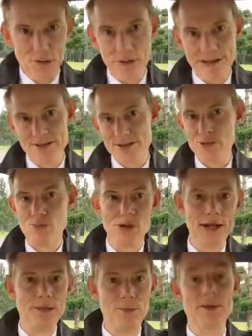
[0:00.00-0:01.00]
go out into the
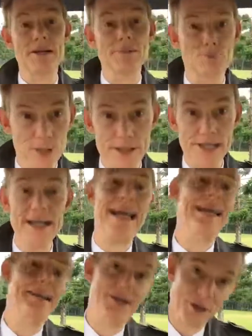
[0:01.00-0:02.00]
rain with an umbrella
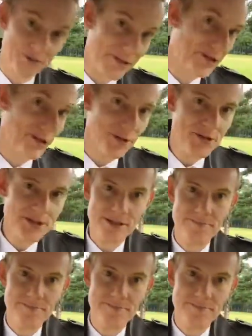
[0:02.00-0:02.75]
and an overcoat,